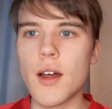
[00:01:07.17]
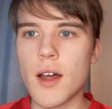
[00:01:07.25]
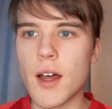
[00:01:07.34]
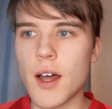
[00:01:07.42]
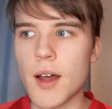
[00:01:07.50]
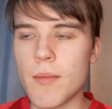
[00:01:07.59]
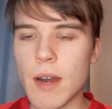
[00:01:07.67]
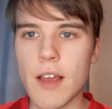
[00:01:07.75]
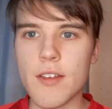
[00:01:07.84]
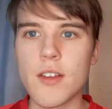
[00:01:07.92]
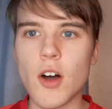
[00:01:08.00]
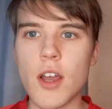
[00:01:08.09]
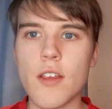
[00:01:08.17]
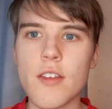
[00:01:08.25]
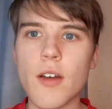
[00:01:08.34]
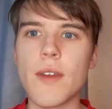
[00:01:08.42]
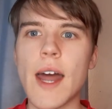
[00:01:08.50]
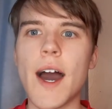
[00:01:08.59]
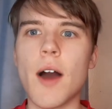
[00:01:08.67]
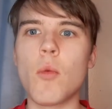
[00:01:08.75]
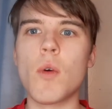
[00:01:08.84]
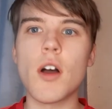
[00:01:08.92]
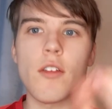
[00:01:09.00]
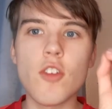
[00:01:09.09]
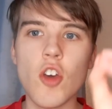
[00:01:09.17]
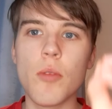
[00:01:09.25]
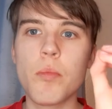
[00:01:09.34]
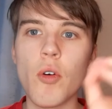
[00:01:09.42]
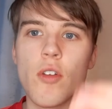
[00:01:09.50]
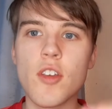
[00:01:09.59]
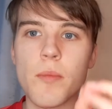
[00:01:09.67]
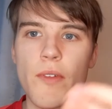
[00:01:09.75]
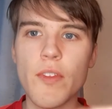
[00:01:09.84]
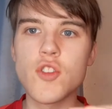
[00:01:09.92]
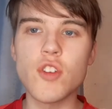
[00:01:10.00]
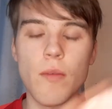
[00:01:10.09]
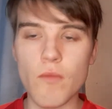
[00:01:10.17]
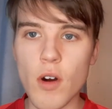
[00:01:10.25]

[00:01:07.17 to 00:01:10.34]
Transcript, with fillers: um, last night. So now we are two points above the drop.